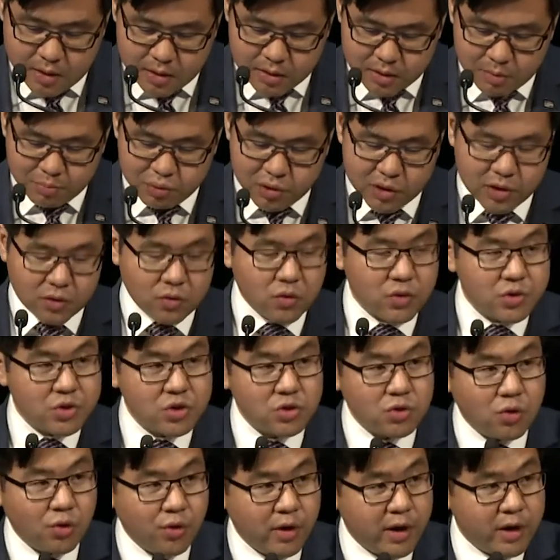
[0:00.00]
The political
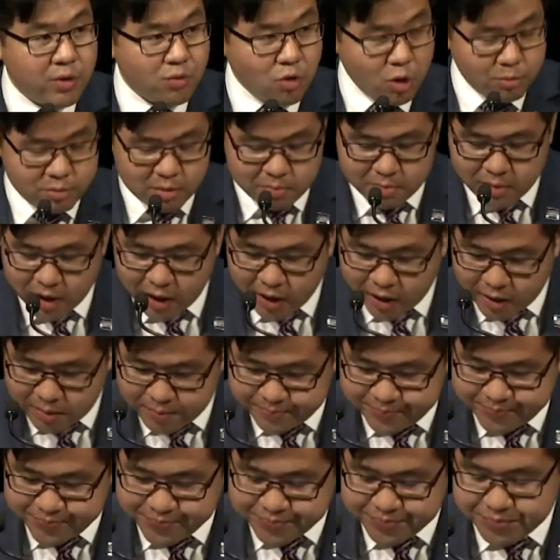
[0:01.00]
historian Robert
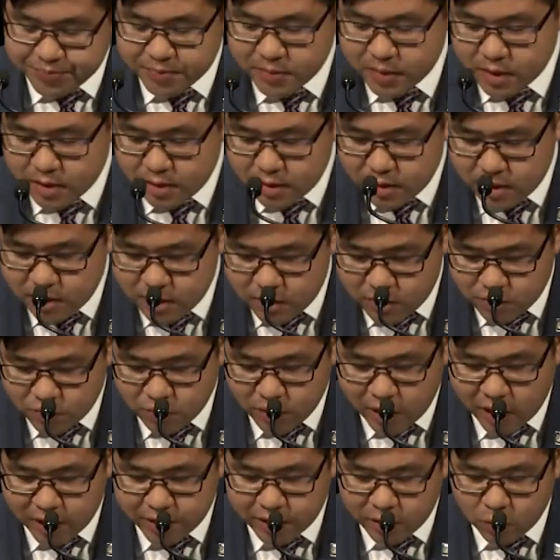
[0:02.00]
Manne,
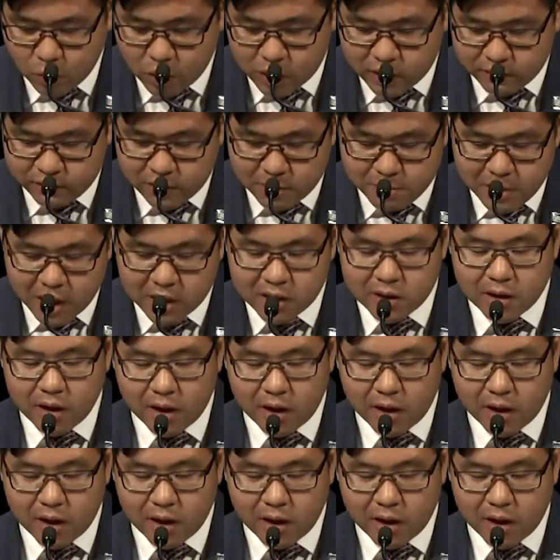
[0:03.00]
writing one of the many